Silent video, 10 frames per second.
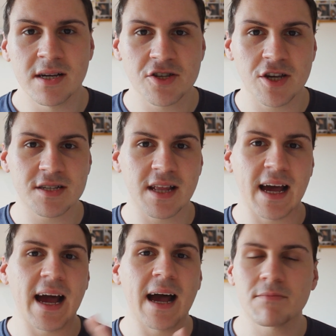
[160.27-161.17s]
She is an
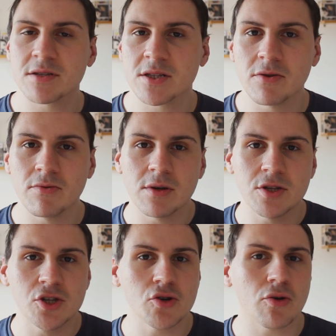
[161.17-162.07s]
absolute
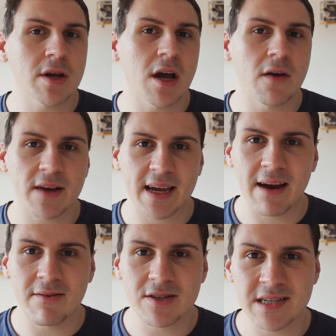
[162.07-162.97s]
joy of a
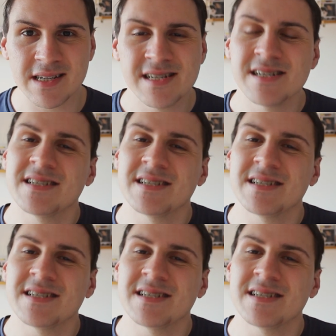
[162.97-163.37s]
character